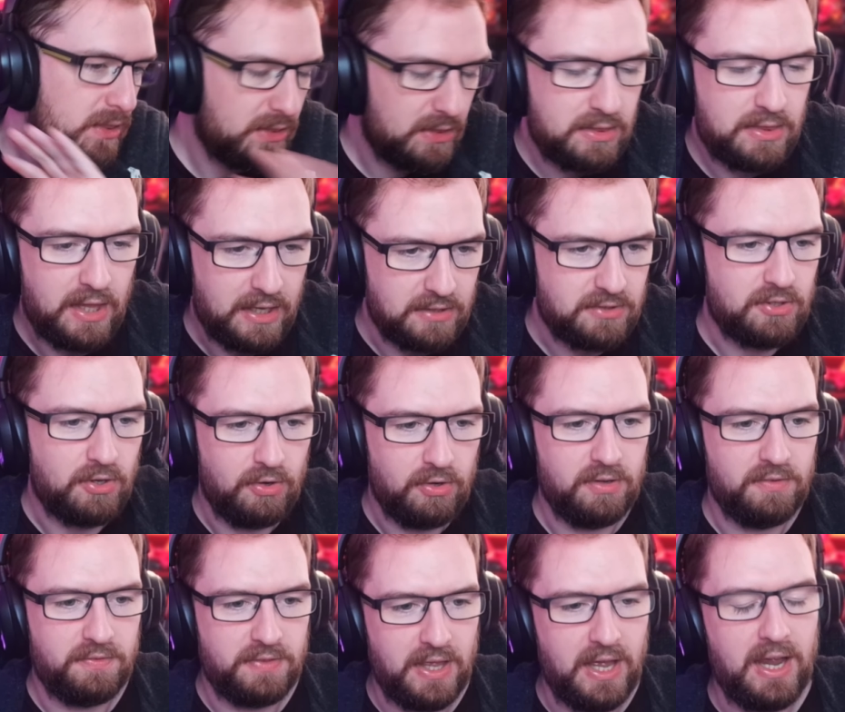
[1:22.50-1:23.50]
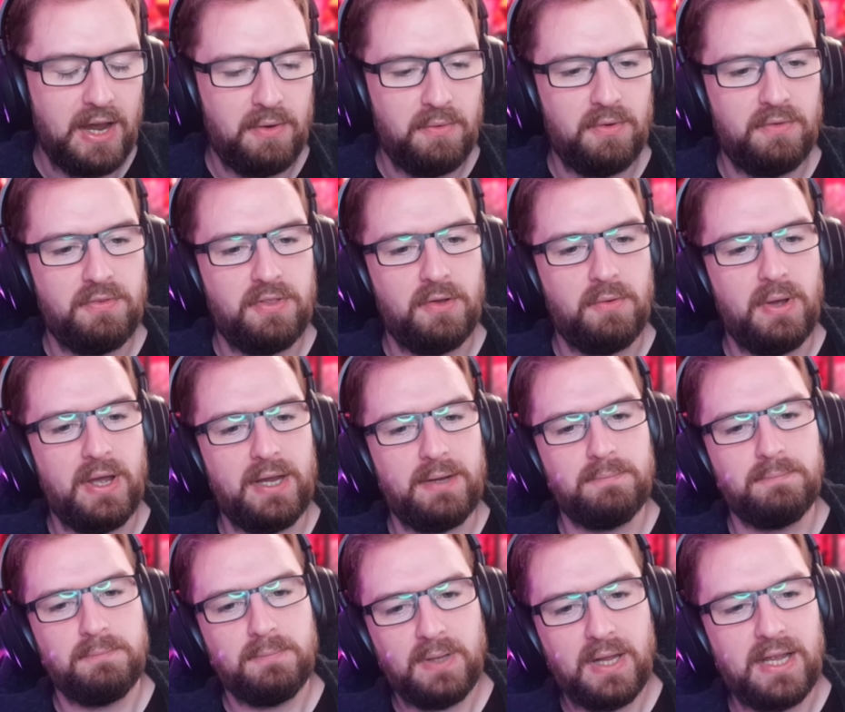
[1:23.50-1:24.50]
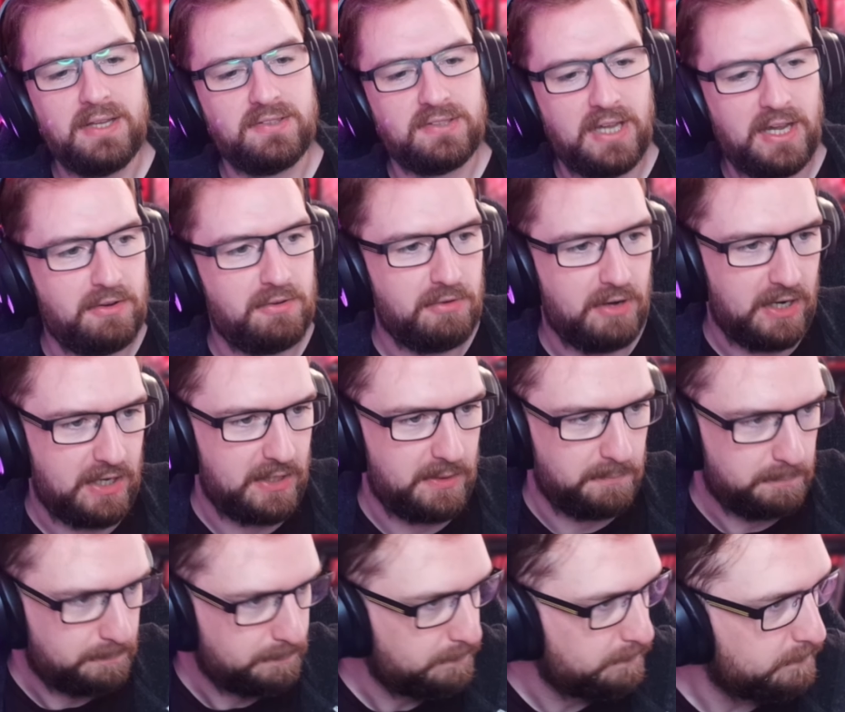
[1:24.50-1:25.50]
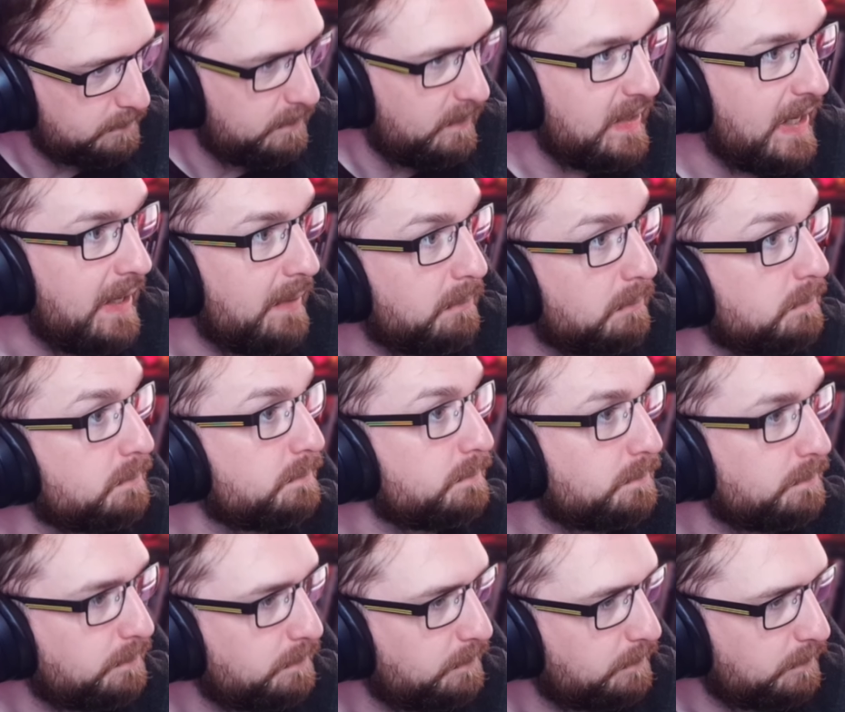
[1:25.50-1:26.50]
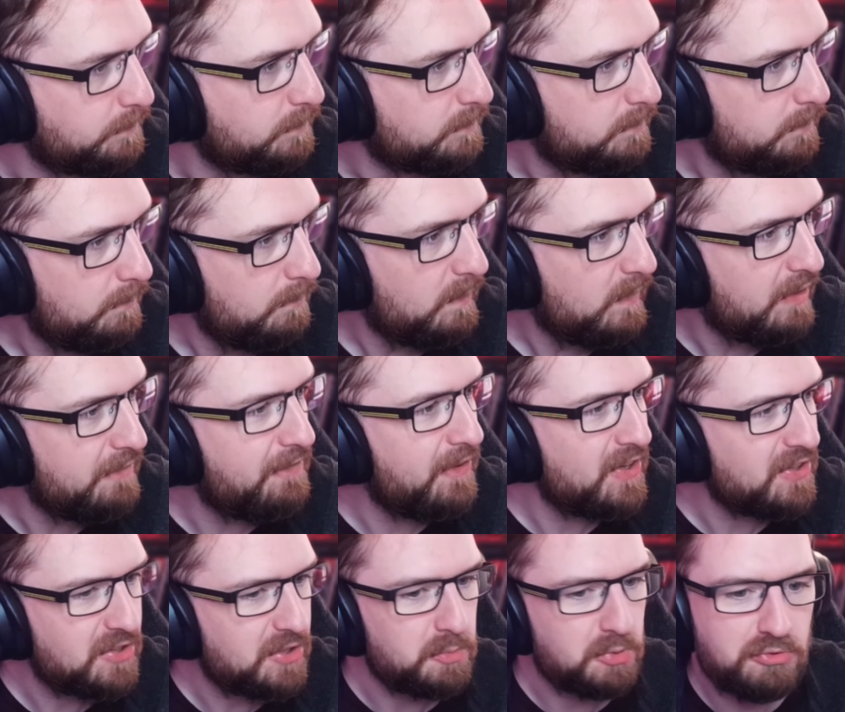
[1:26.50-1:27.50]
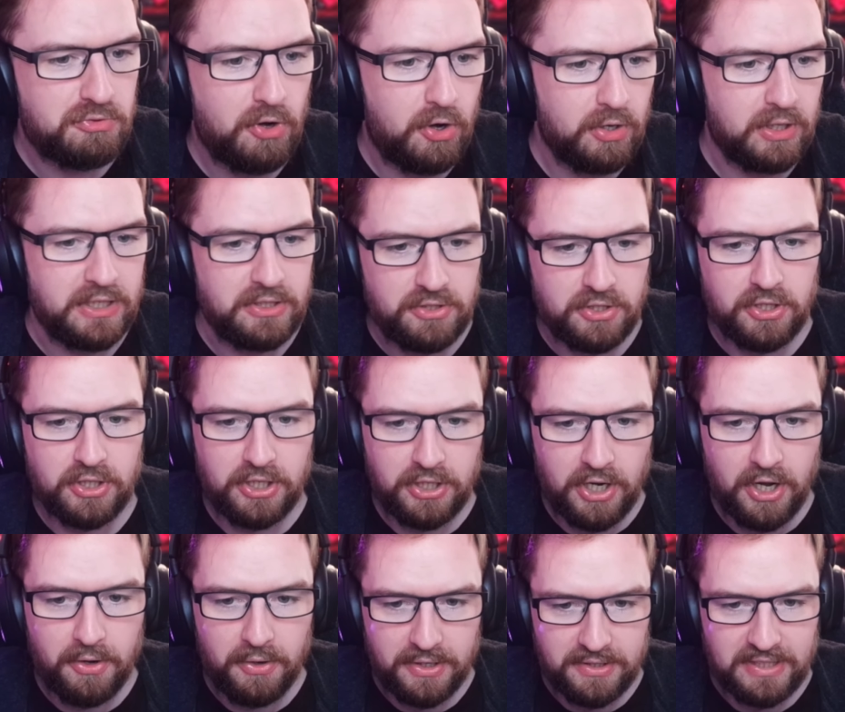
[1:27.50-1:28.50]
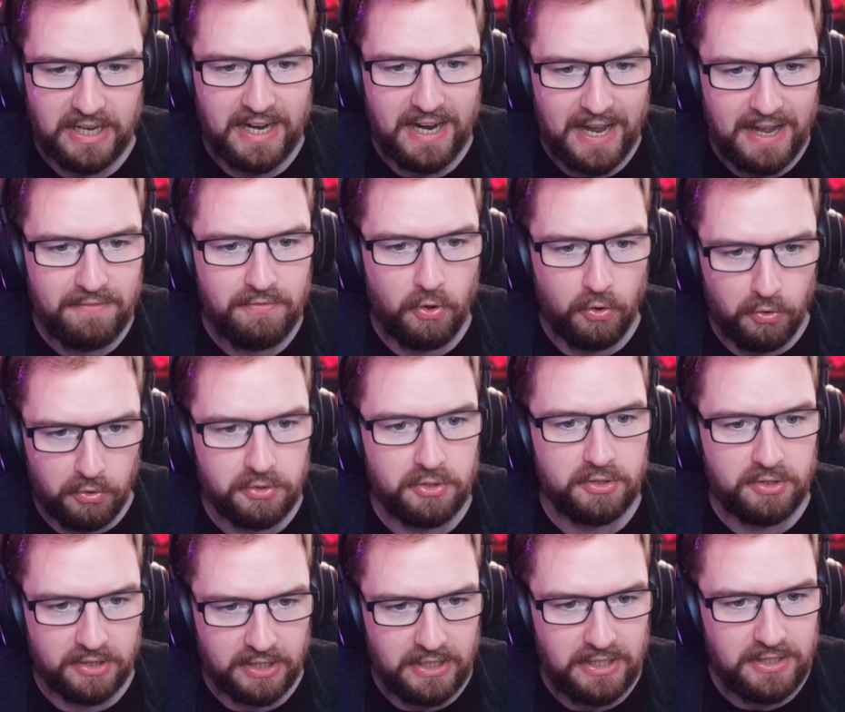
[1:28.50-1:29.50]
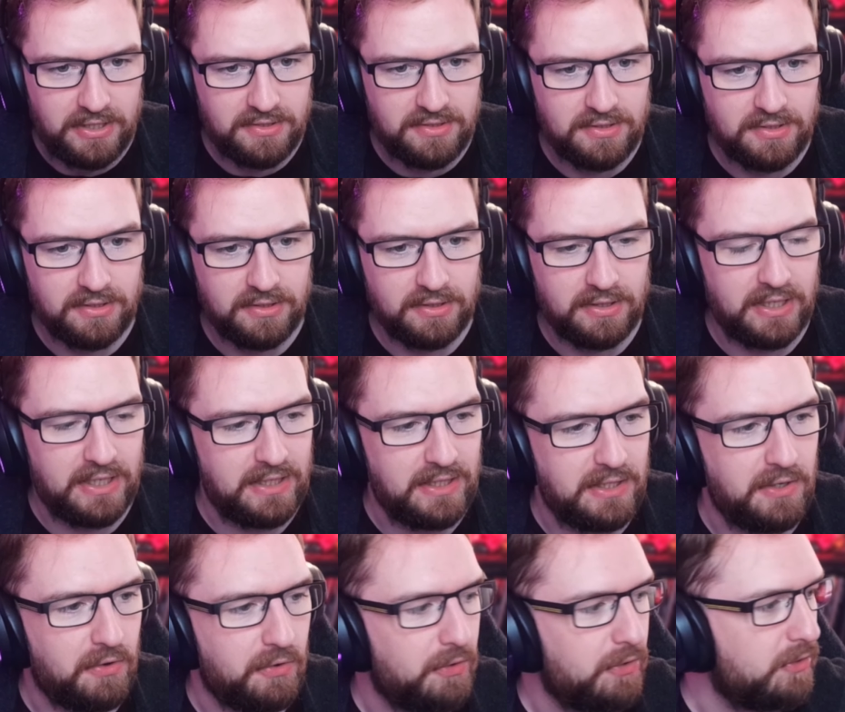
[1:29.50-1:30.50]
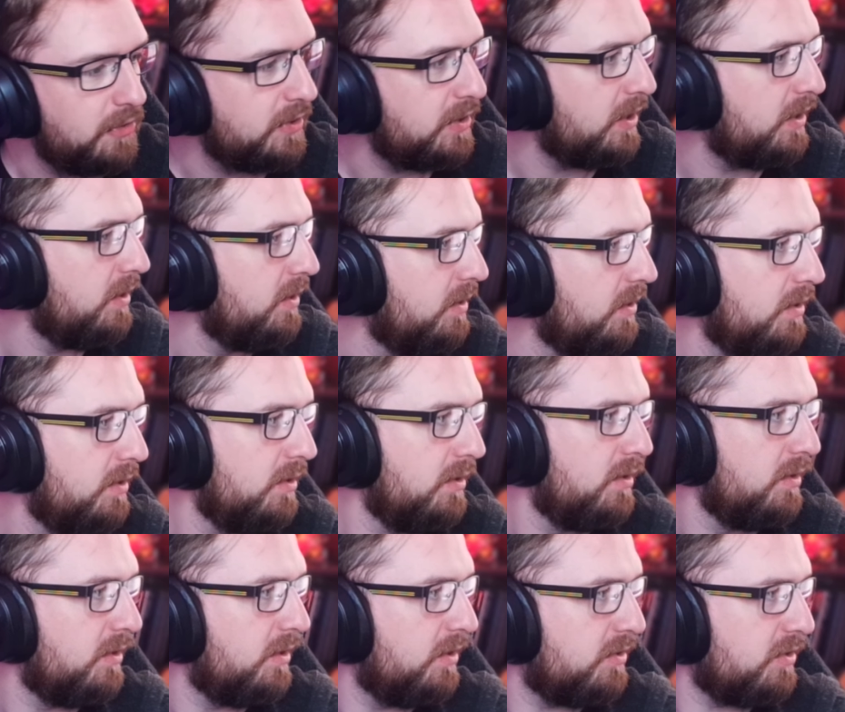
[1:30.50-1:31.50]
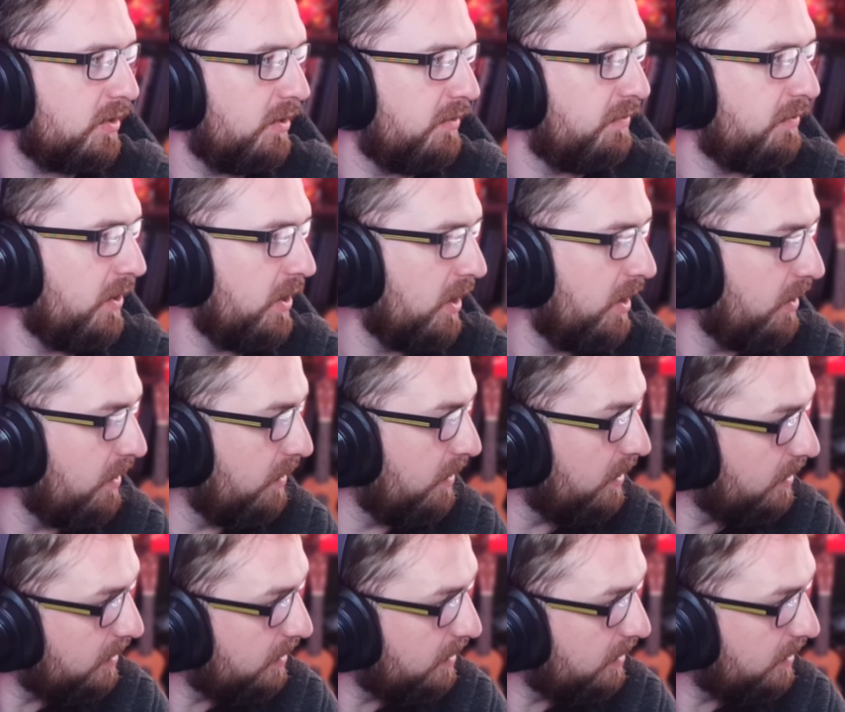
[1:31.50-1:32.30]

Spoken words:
That's all of that out of the way. Let's get cracking. Now, first up, Crawlage. You're going to notice I have ordered these in the order it's going to follow